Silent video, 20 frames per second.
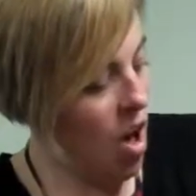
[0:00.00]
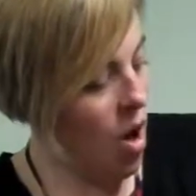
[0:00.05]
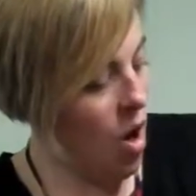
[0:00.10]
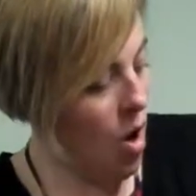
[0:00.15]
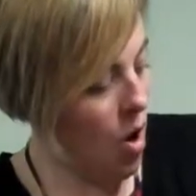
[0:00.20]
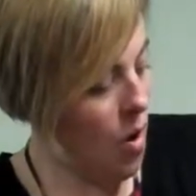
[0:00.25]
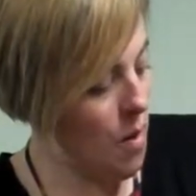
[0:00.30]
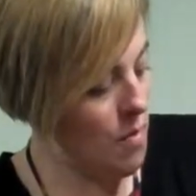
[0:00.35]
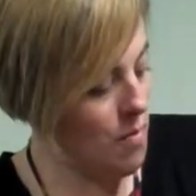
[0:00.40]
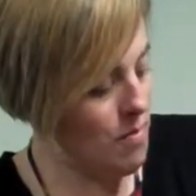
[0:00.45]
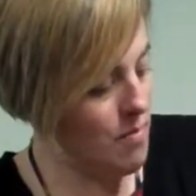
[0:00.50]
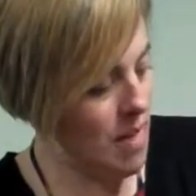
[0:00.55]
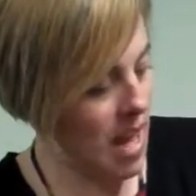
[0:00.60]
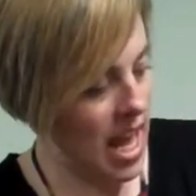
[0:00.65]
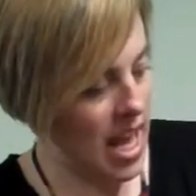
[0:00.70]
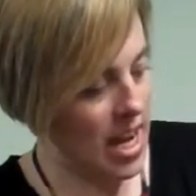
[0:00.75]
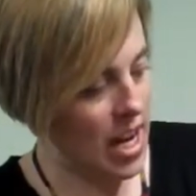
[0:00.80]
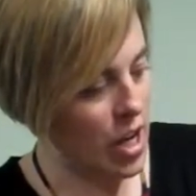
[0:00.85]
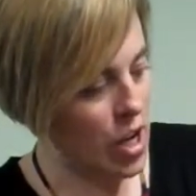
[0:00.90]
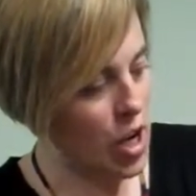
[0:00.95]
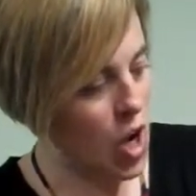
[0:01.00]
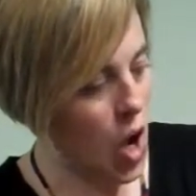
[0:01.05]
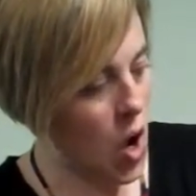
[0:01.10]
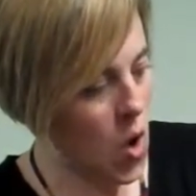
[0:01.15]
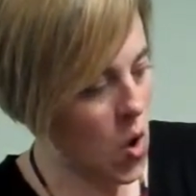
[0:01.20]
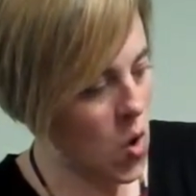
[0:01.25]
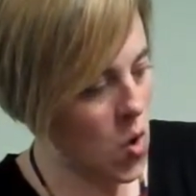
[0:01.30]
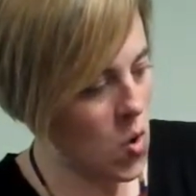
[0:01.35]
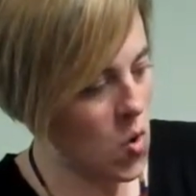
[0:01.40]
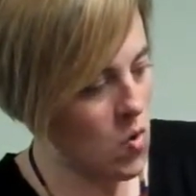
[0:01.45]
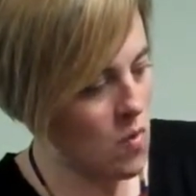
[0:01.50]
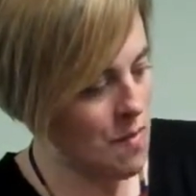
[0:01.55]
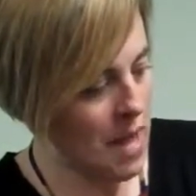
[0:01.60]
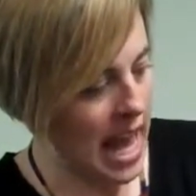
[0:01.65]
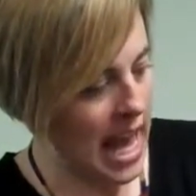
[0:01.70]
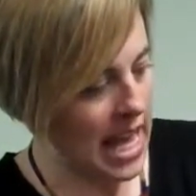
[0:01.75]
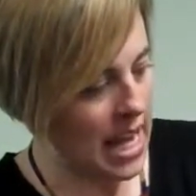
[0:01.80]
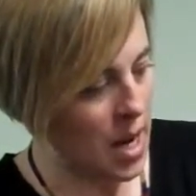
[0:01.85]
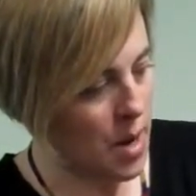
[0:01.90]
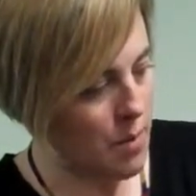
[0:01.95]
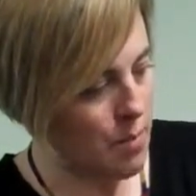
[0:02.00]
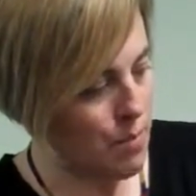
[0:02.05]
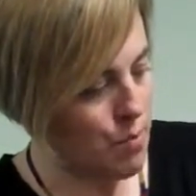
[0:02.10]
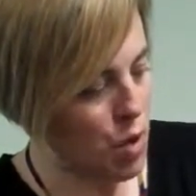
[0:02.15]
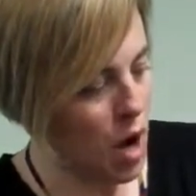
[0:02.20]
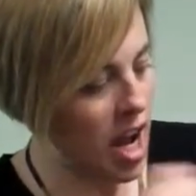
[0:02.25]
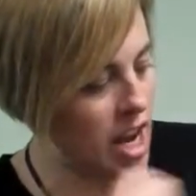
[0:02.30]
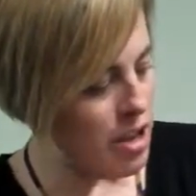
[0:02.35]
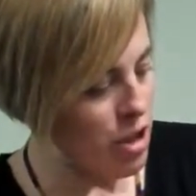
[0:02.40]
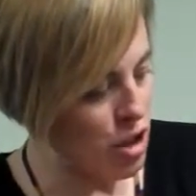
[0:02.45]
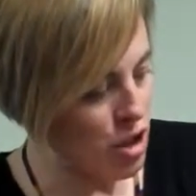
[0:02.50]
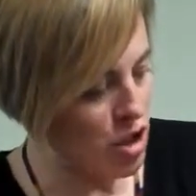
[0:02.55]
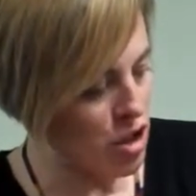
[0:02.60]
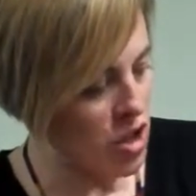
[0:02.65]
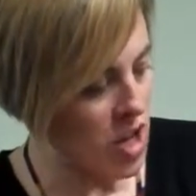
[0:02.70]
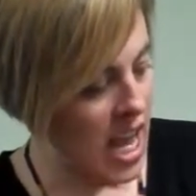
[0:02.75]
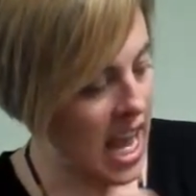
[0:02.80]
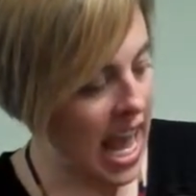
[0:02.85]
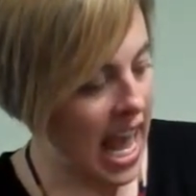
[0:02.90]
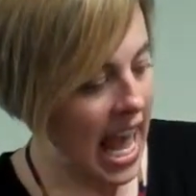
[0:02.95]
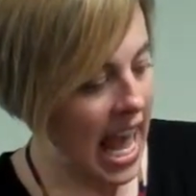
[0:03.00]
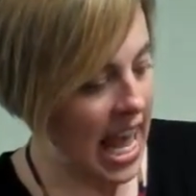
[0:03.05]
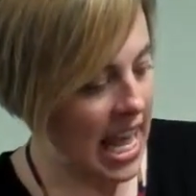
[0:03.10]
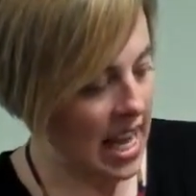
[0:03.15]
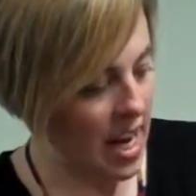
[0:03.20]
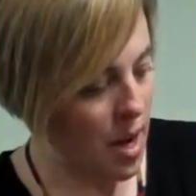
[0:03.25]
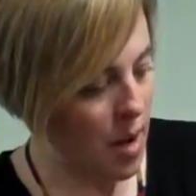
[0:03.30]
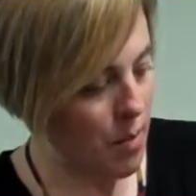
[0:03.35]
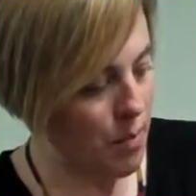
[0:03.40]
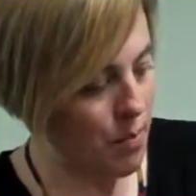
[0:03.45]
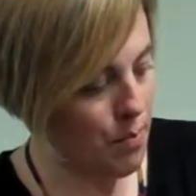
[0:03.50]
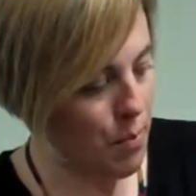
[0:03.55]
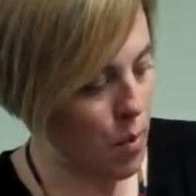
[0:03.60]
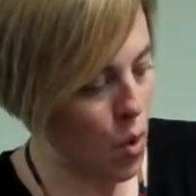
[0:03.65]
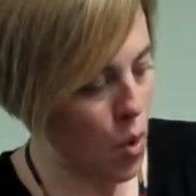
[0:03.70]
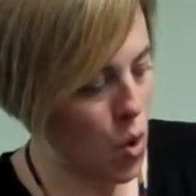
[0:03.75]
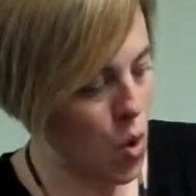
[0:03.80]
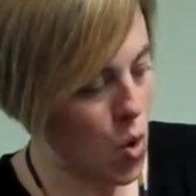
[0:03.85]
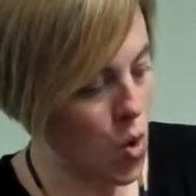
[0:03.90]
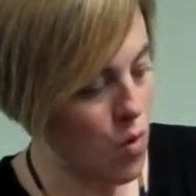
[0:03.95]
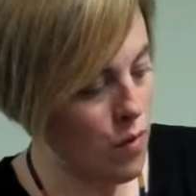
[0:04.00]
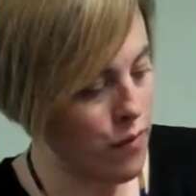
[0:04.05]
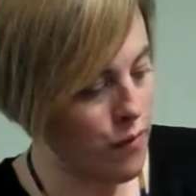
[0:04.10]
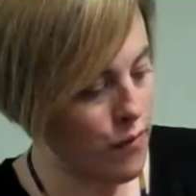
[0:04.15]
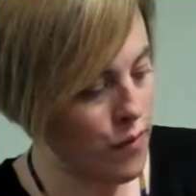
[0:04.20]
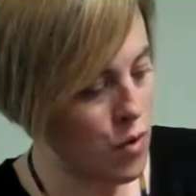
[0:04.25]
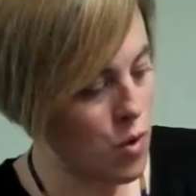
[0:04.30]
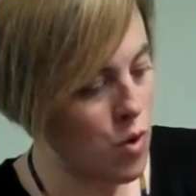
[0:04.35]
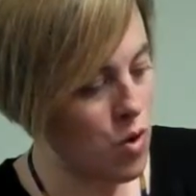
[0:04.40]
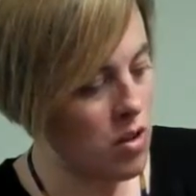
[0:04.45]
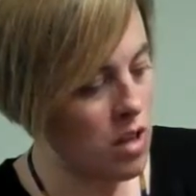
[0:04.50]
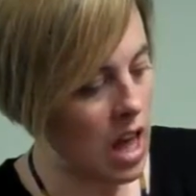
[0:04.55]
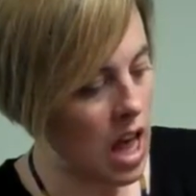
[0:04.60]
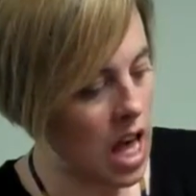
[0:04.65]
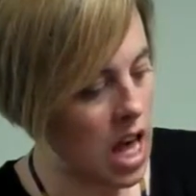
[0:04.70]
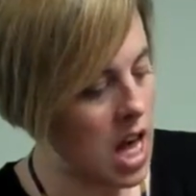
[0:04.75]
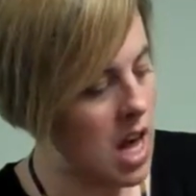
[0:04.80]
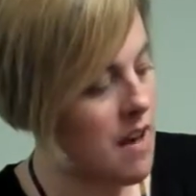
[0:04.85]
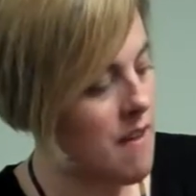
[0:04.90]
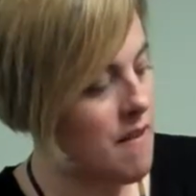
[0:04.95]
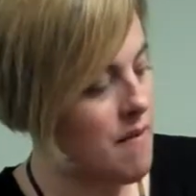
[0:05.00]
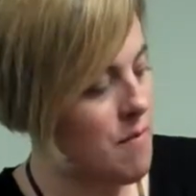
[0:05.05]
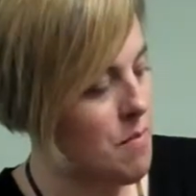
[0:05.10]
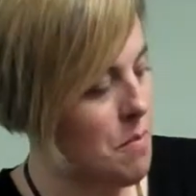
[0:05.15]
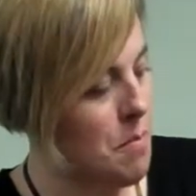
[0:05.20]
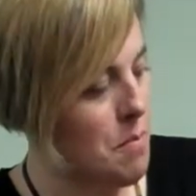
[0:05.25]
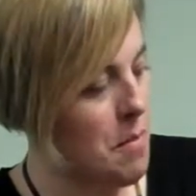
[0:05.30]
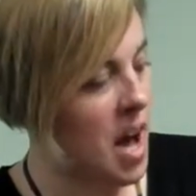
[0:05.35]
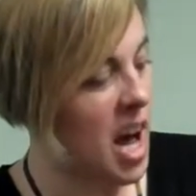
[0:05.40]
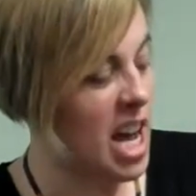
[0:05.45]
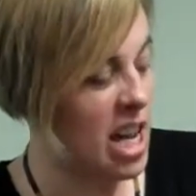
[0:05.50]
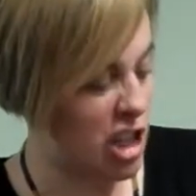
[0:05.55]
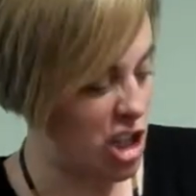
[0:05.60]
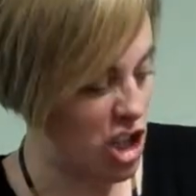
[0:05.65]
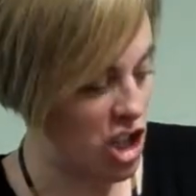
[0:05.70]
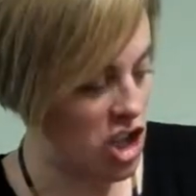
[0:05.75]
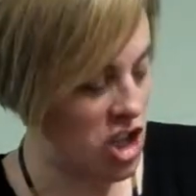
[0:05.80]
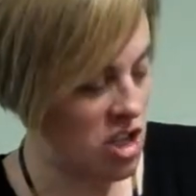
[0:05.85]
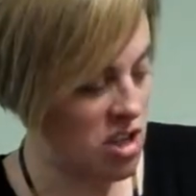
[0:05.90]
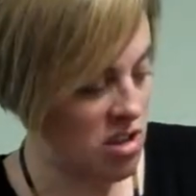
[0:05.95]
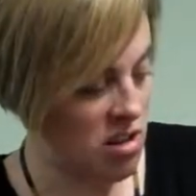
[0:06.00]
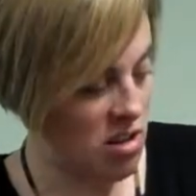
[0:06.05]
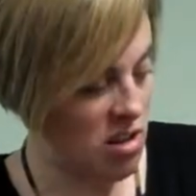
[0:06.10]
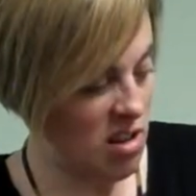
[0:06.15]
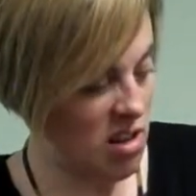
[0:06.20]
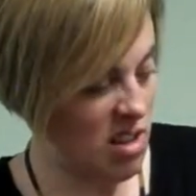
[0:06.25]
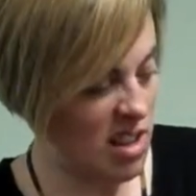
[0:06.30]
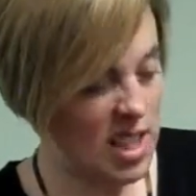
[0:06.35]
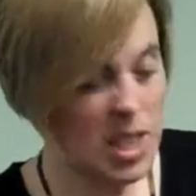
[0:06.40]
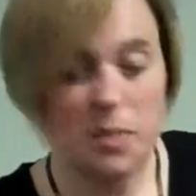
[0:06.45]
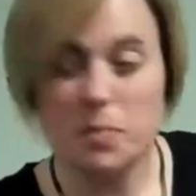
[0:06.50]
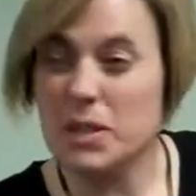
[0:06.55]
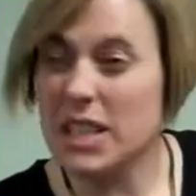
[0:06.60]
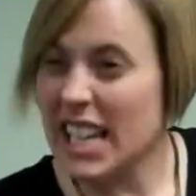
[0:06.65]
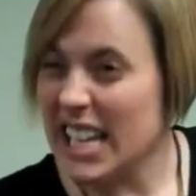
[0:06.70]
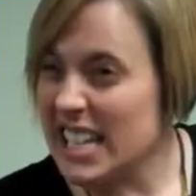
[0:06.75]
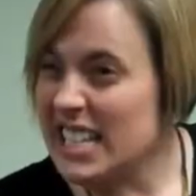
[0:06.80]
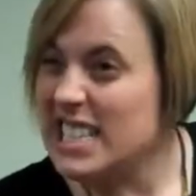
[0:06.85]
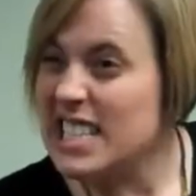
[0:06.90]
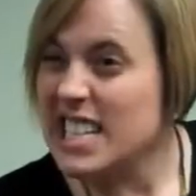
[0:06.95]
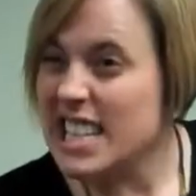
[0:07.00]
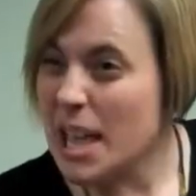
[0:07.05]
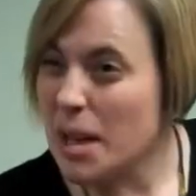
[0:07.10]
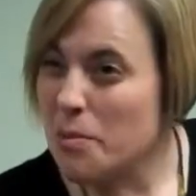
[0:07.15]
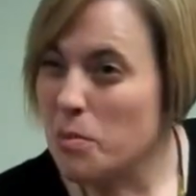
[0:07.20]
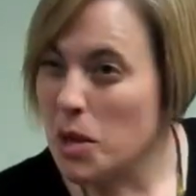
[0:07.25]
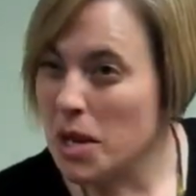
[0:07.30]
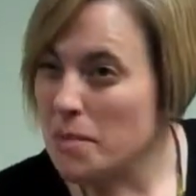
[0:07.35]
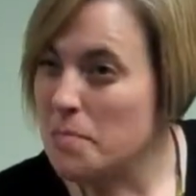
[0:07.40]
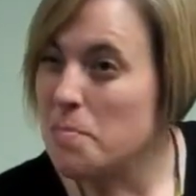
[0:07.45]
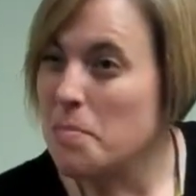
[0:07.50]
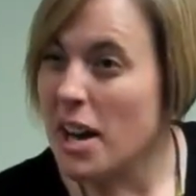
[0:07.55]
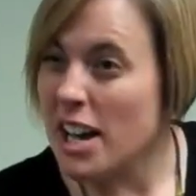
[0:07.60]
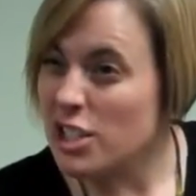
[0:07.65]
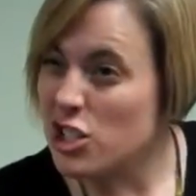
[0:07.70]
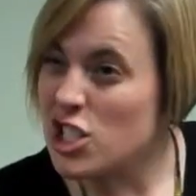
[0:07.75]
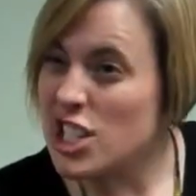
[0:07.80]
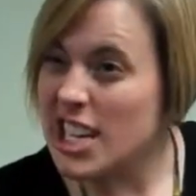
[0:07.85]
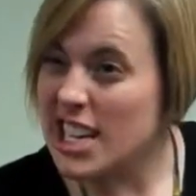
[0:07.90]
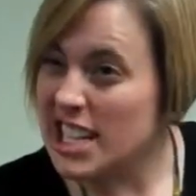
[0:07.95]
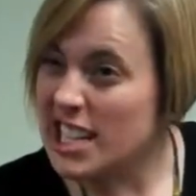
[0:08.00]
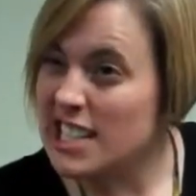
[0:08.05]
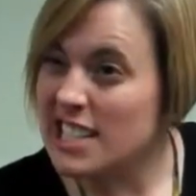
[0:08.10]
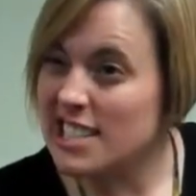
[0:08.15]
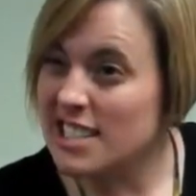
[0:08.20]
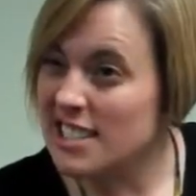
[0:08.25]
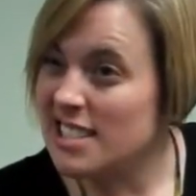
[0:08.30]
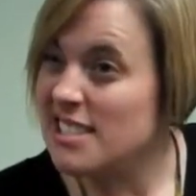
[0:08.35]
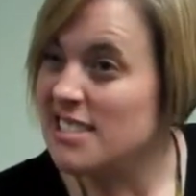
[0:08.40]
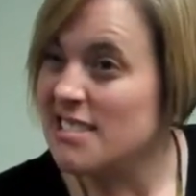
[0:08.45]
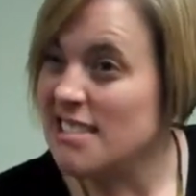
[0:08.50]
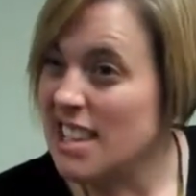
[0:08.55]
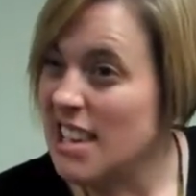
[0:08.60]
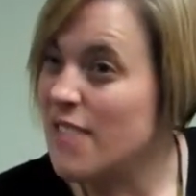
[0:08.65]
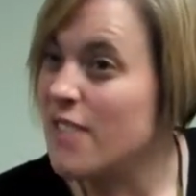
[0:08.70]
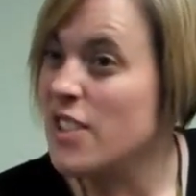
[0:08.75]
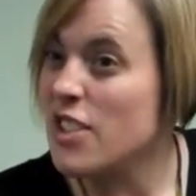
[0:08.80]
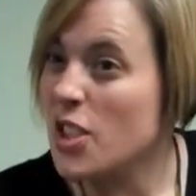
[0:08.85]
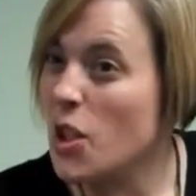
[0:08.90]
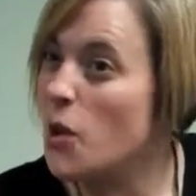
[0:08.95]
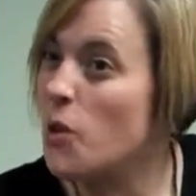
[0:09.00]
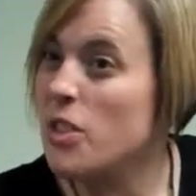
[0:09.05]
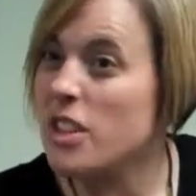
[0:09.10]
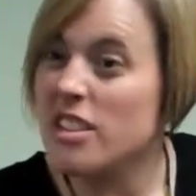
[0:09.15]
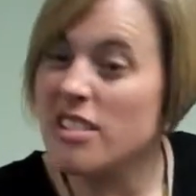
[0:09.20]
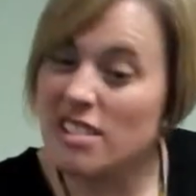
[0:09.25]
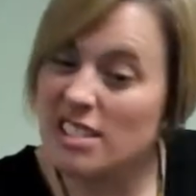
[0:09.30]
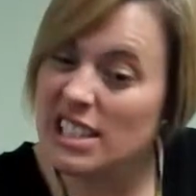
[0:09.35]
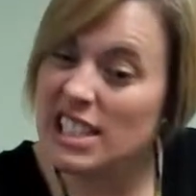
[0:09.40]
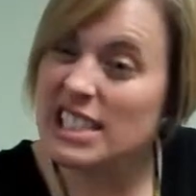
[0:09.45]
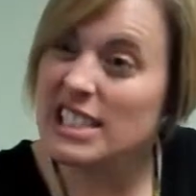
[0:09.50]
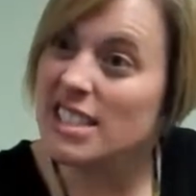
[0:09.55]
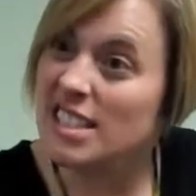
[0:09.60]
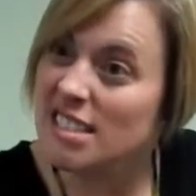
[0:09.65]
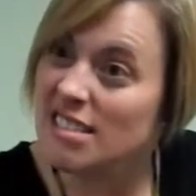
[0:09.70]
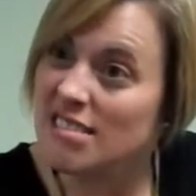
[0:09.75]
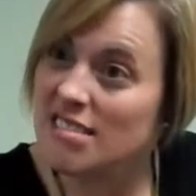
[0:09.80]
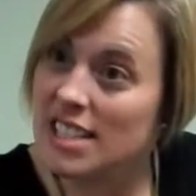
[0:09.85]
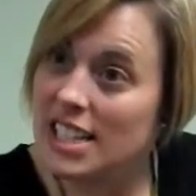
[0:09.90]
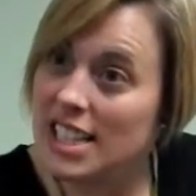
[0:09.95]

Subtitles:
Oh, and a comb, and a brush, and a bowl full of mush. Explain to them what mush is, even though they're little.